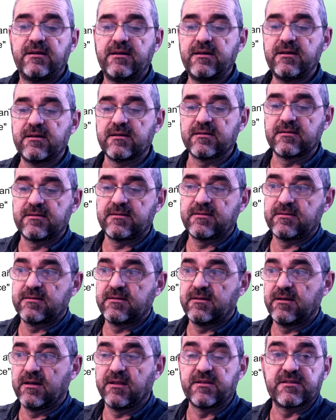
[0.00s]
here
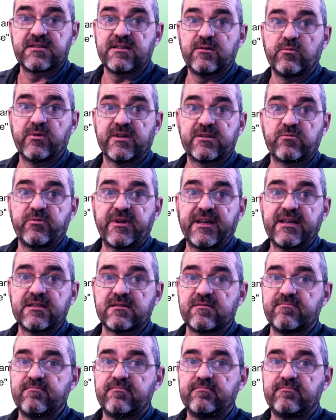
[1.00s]
and see what we
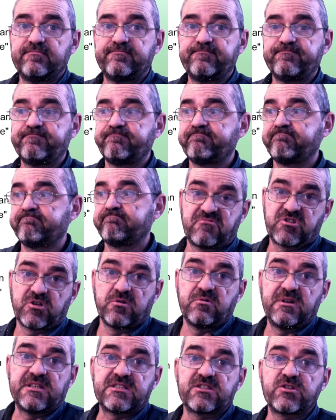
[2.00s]
get.
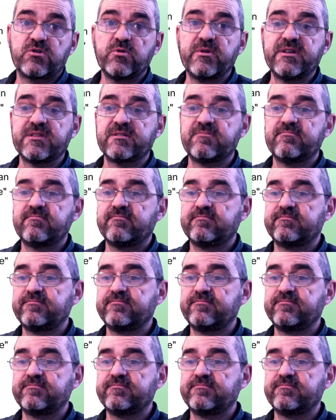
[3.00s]
So let's do it.